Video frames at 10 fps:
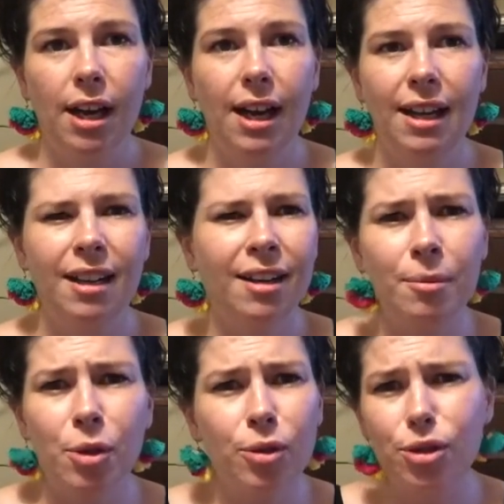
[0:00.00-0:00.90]
and
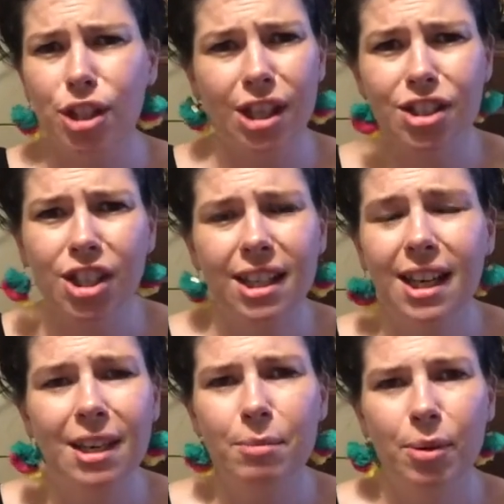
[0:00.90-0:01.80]
I'm not judging
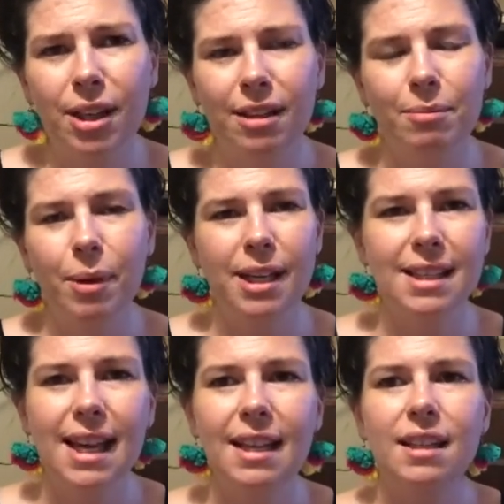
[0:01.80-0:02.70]
anybody by
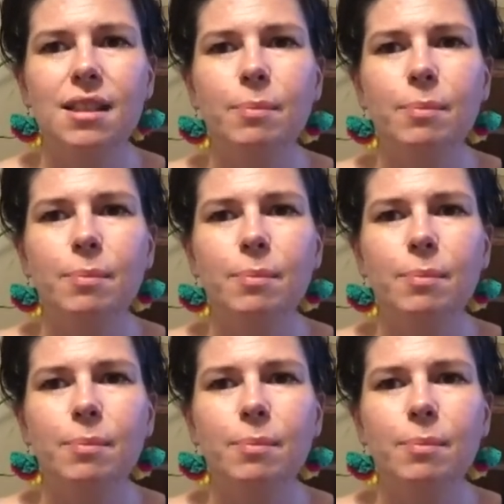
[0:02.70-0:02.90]
saying this,